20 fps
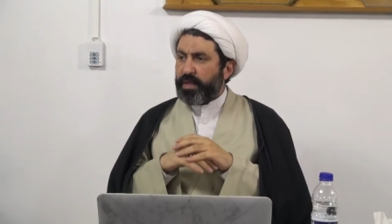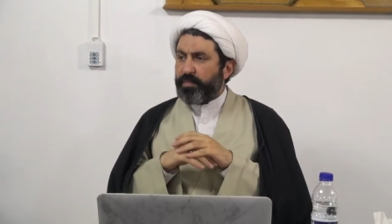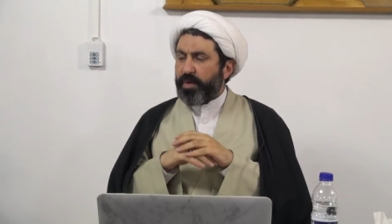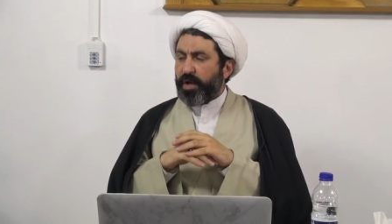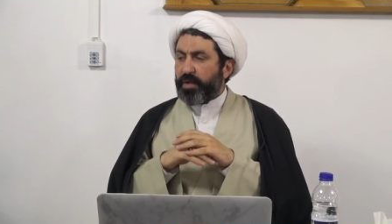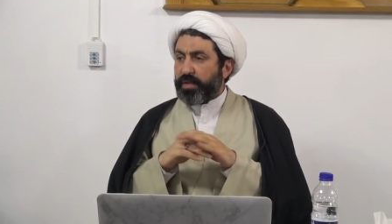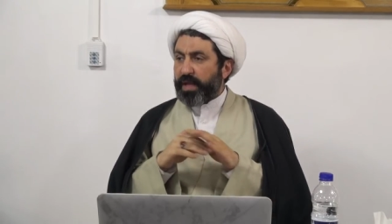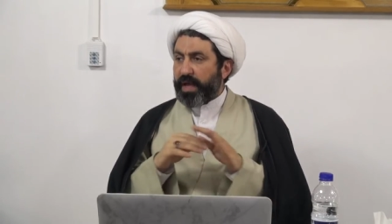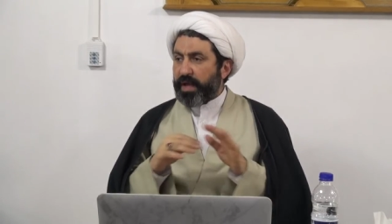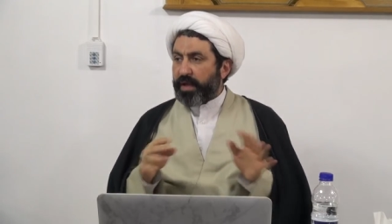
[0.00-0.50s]

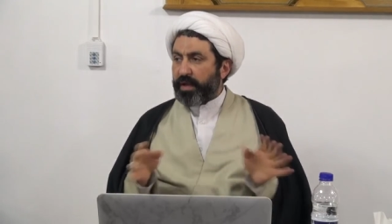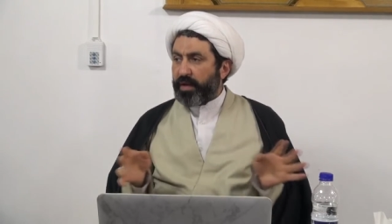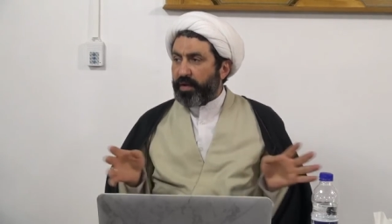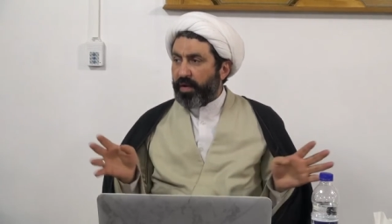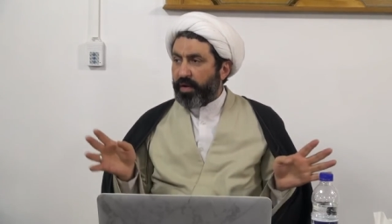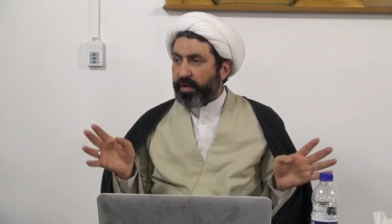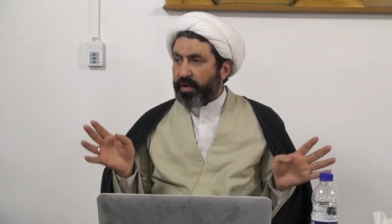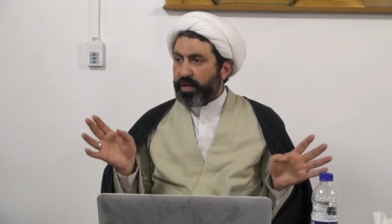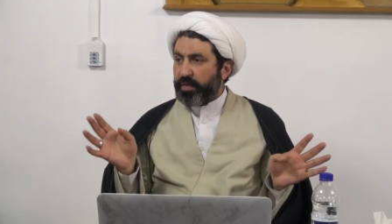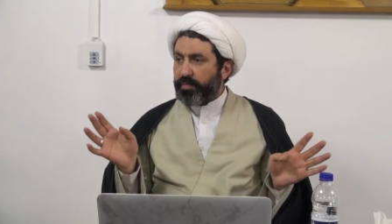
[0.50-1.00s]
about
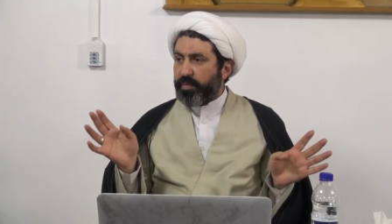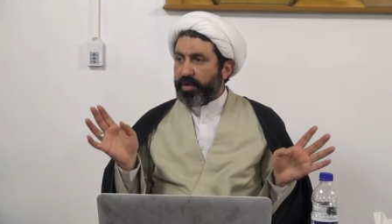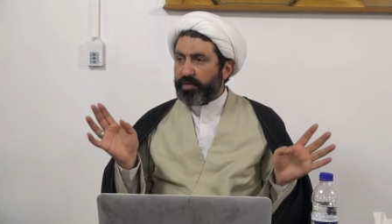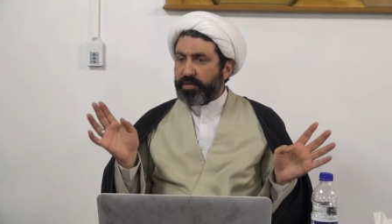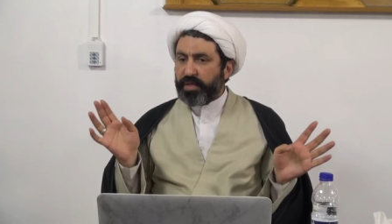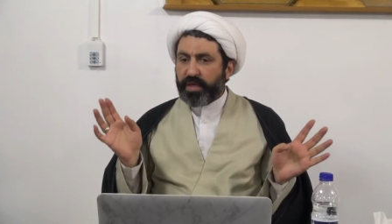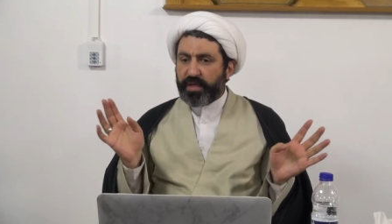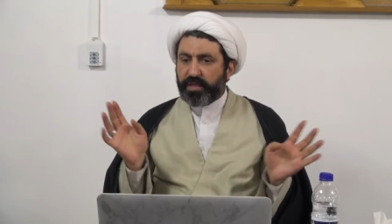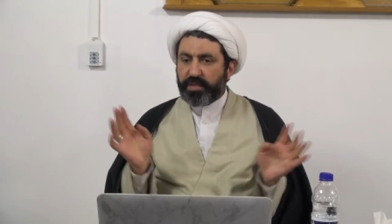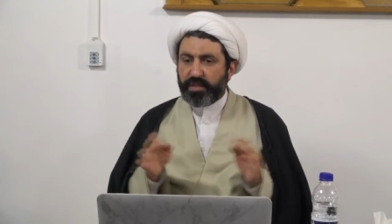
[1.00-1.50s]
akhlaq,
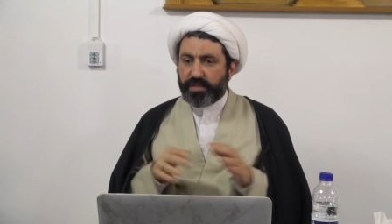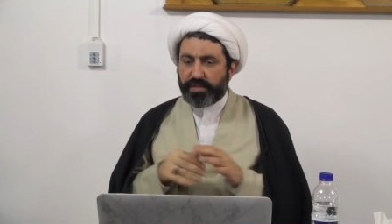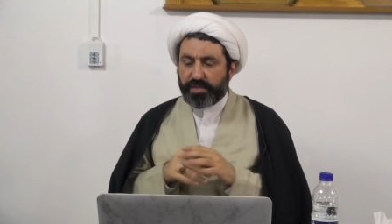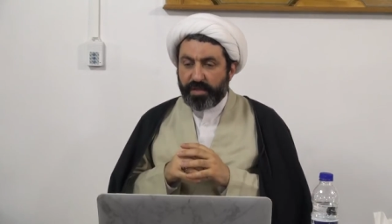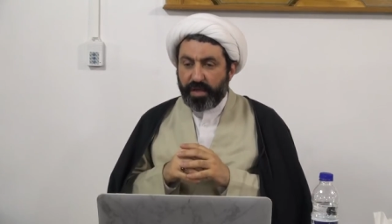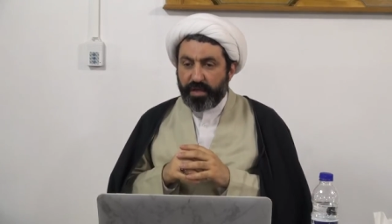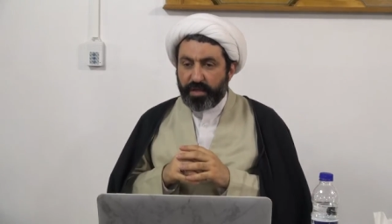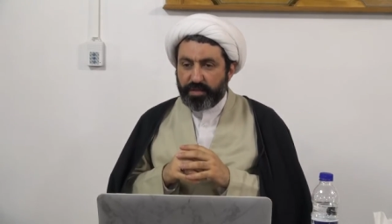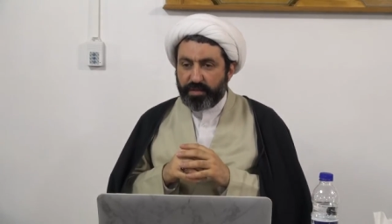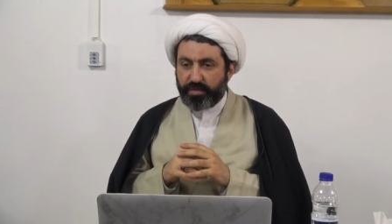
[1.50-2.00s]
about
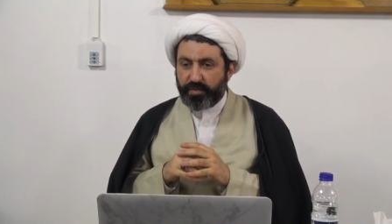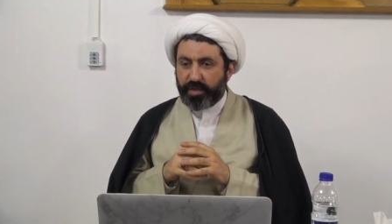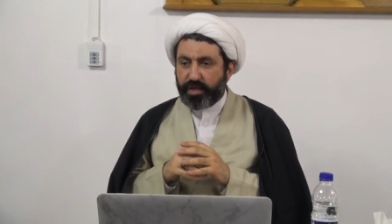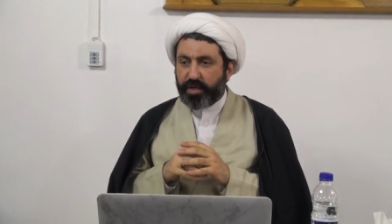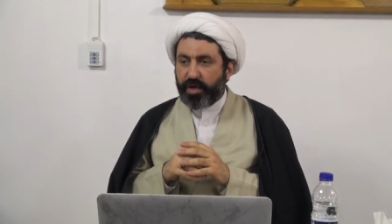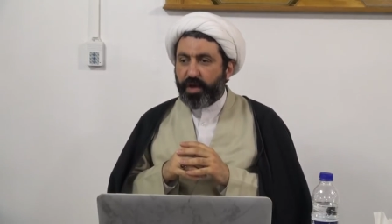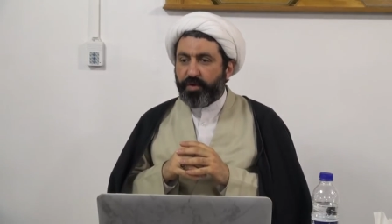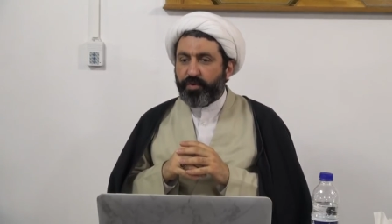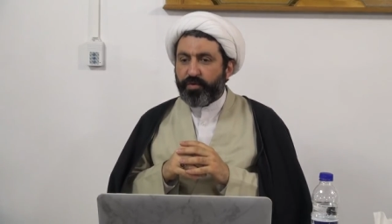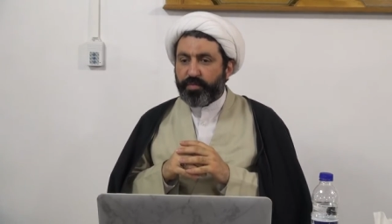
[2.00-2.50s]
iqtisad, you know,
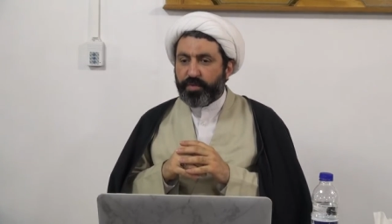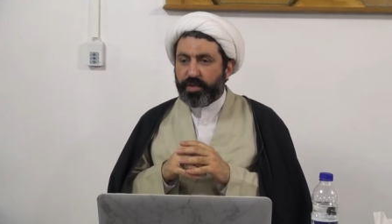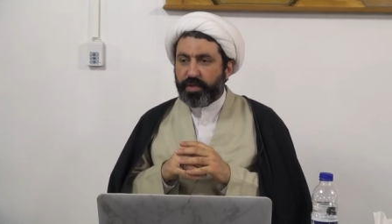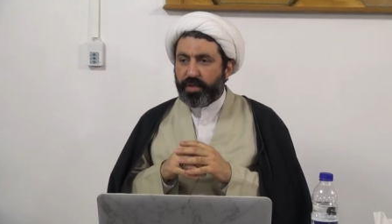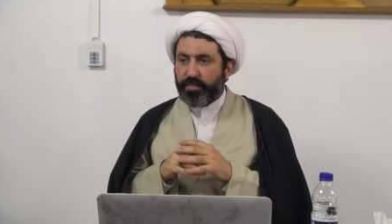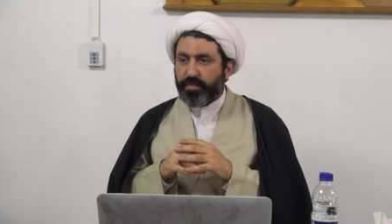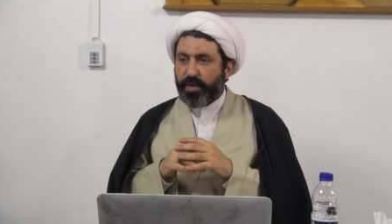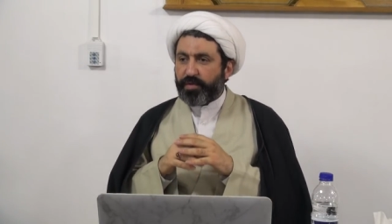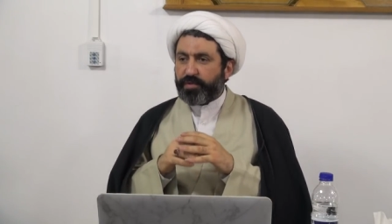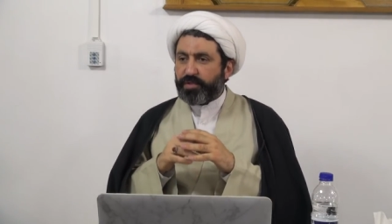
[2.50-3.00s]
economy,
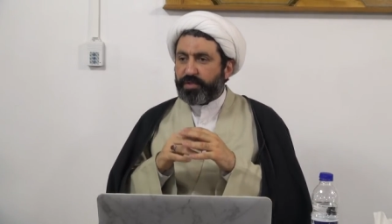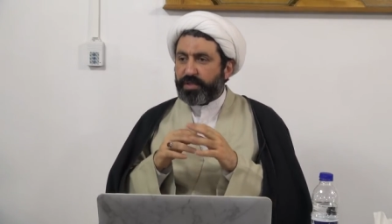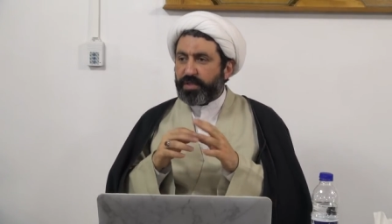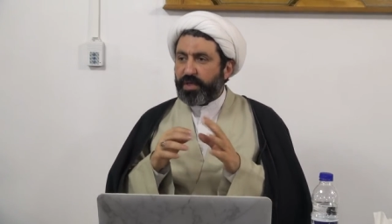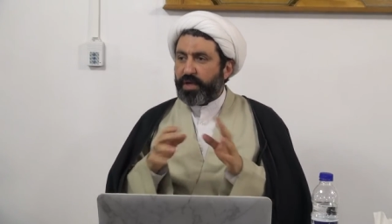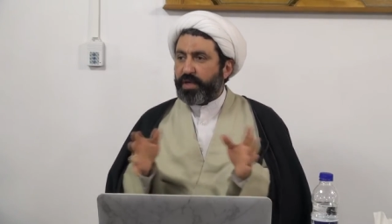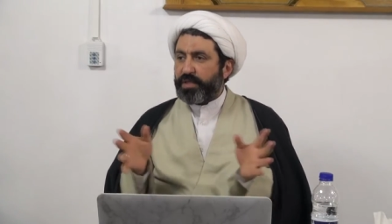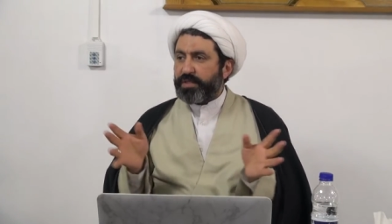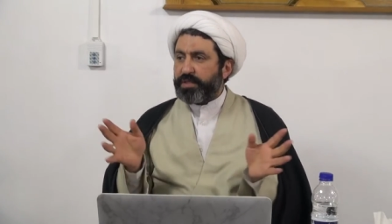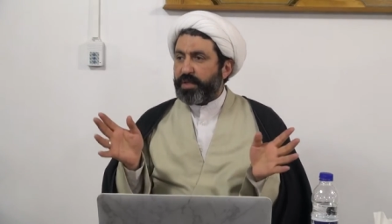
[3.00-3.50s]
about
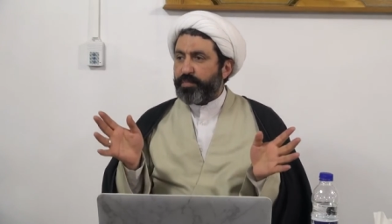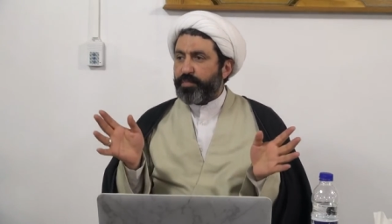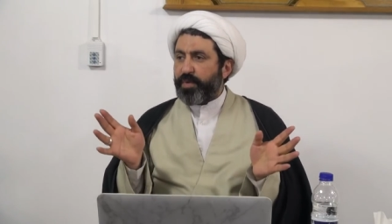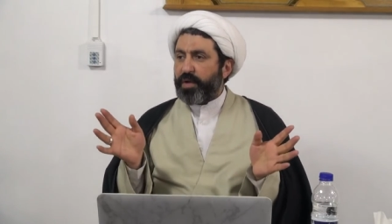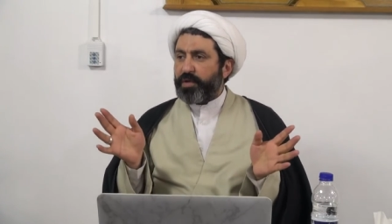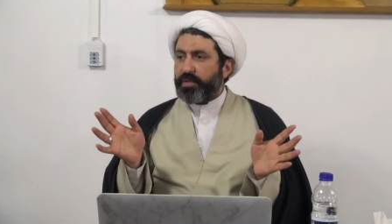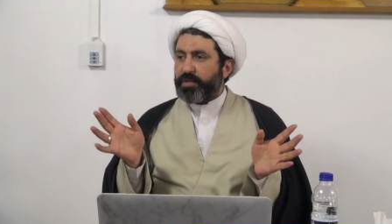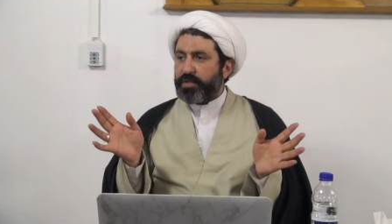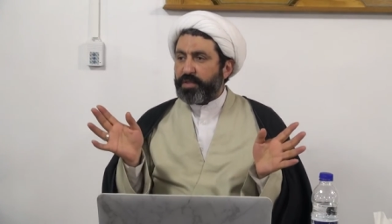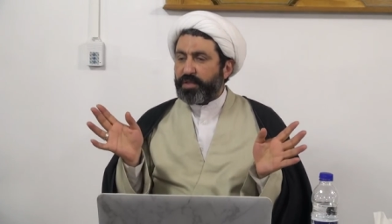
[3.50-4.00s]
siyasa,
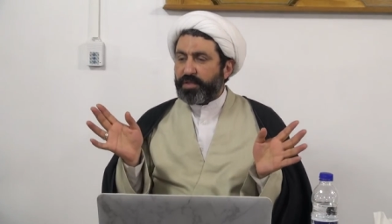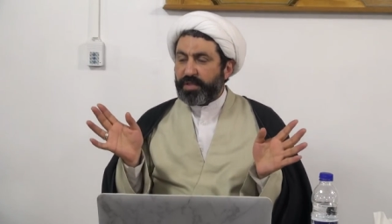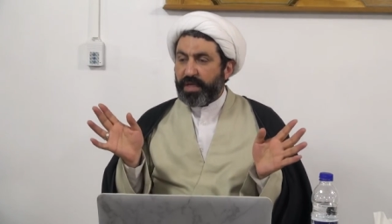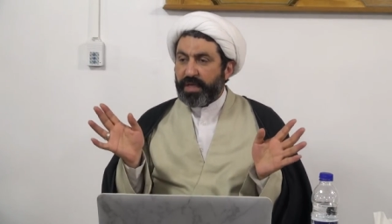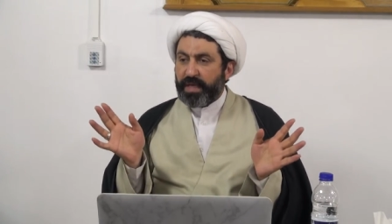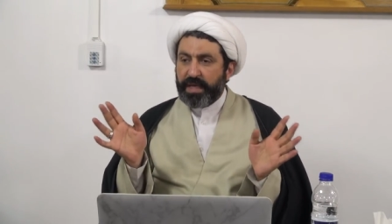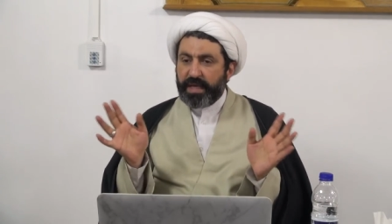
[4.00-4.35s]
politics,